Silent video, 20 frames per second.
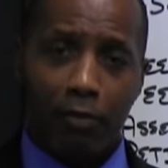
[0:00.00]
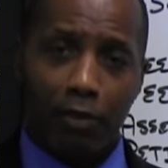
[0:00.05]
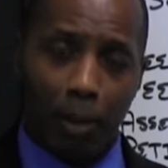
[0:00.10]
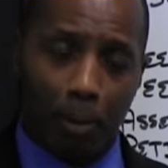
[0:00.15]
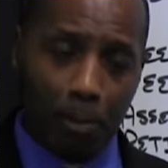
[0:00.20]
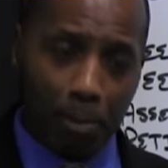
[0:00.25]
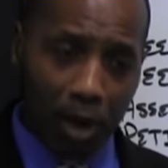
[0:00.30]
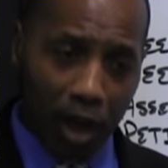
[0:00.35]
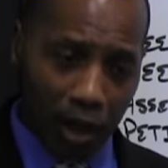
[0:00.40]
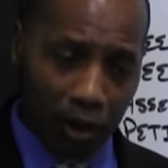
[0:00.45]

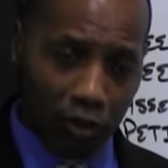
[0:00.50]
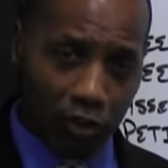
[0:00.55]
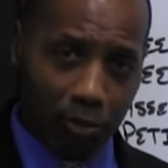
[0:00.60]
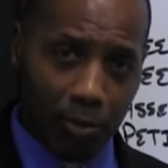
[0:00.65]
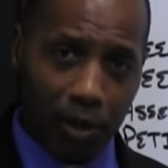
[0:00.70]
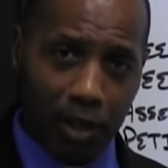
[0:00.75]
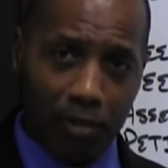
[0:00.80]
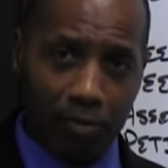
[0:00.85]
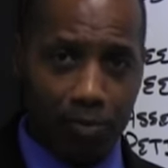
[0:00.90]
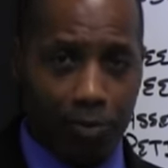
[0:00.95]
The
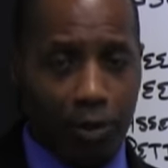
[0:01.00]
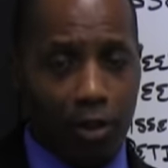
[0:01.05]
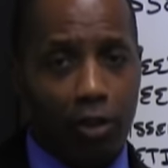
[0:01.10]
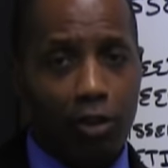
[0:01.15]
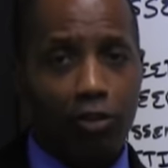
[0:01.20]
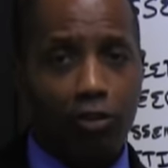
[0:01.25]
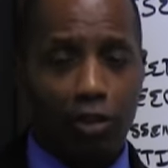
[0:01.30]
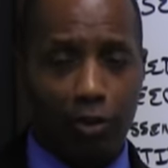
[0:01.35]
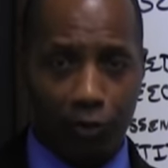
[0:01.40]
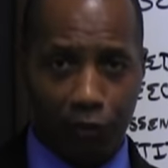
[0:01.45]
punishment
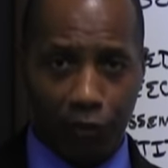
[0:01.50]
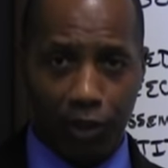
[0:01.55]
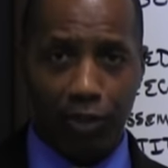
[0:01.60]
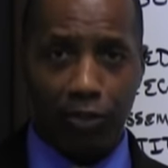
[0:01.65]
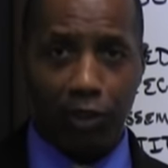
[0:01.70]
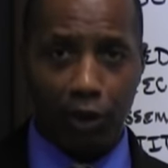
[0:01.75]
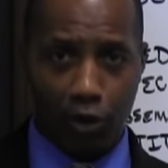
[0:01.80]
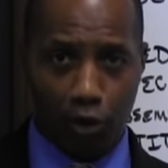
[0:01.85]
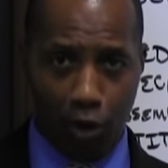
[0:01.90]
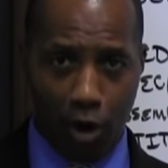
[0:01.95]
should
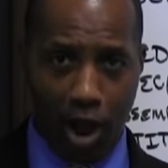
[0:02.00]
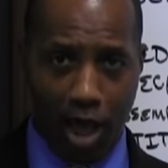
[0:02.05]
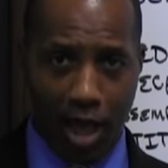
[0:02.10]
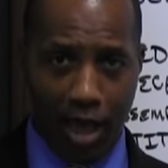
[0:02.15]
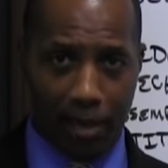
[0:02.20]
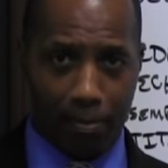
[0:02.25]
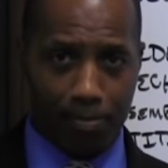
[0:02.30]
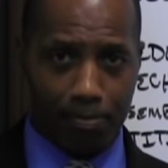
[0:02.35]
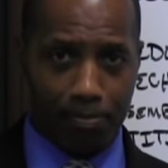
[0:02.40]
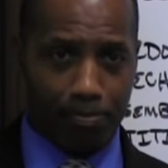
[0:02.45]
fit the
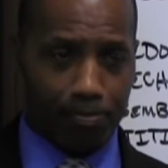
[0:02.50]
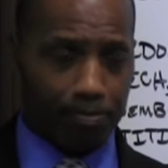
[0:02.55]
crime.